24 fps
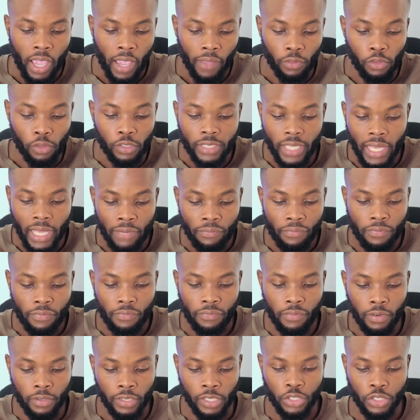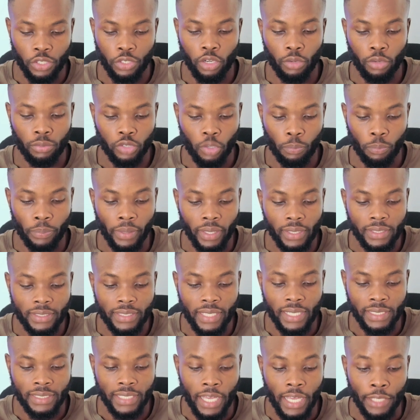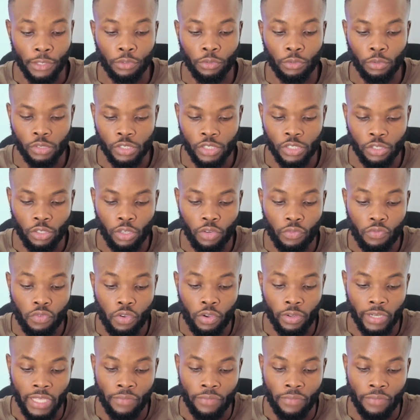Those are foundational topics that are crucial for